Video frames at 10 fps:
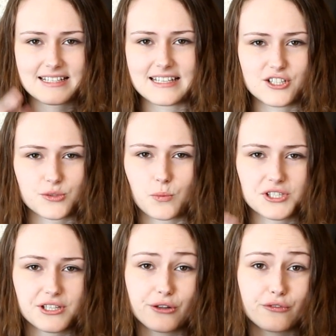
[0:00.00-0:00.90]
He just
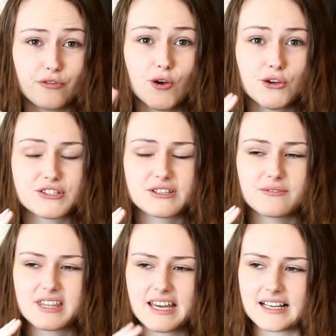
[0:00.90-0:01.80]
wasn't the focus
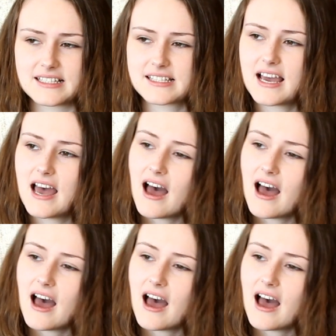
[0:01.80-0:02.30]
of things.